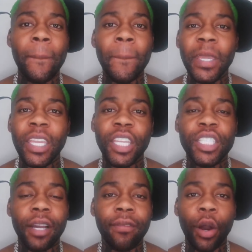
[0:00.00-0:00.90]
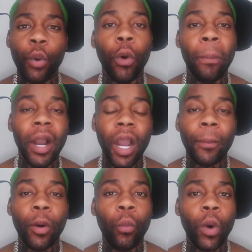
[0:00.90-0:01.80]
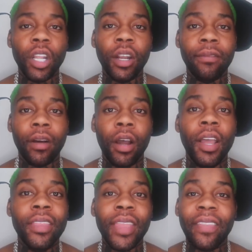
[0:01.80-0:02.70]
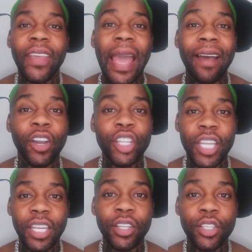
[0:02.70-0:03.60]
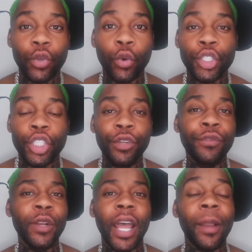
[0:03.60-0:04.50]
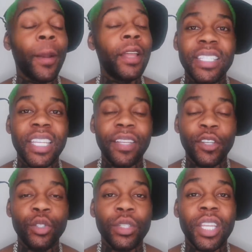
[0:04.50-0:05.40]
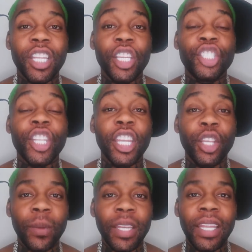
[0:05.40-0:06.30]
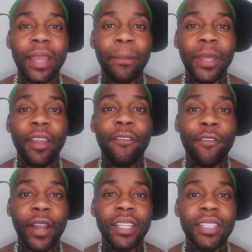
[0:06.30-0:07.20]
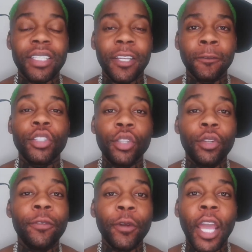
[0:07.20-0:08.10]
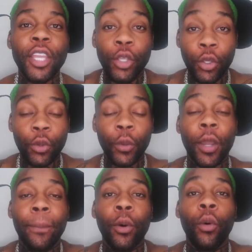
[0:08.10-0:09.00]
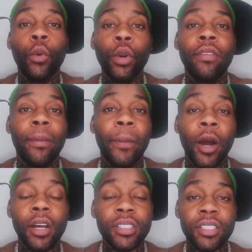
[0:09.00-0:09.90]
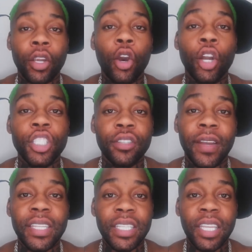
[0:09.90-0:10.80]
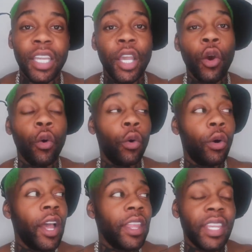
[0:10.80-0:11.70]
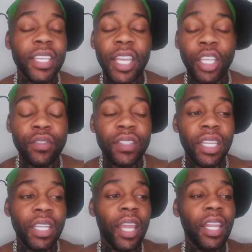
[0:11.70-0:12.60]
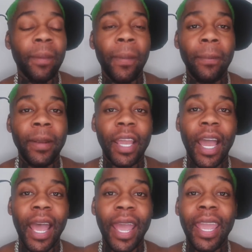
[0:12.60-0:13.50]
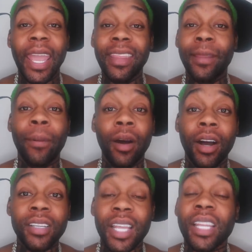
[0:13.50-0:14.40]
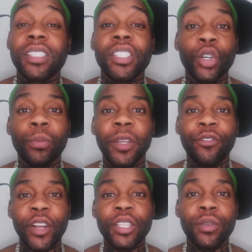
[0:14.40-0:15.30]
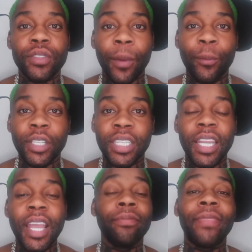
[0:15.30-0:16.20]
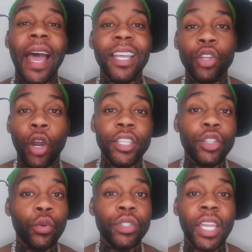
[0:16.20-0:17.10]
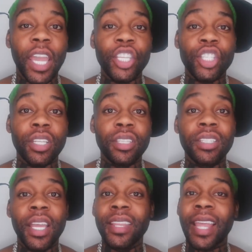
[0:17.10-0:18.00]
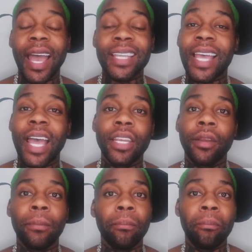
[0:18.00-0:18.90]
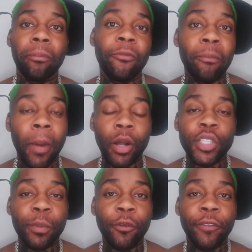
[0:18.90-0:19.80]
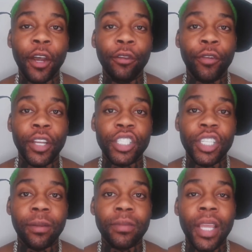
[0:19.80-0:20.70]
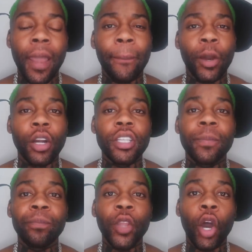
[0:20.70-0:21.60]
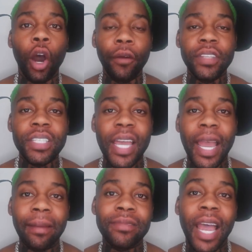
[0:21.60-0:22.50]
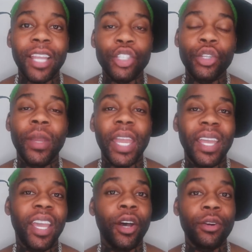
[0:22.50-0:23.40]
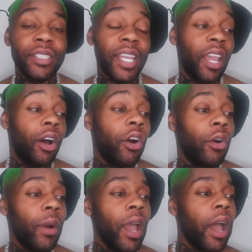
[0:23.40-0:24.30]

meet each other or buck up on one another that they have agendas? Or do you feel like these individuals can genuinely be friends? Do you feel like you can put all of the past controversy or things that you've seen in the public eye in the past and still be friends with somebody that has got into altercations, that has had multiple failed friendships? Because oftentimes I do hear girls say, oh,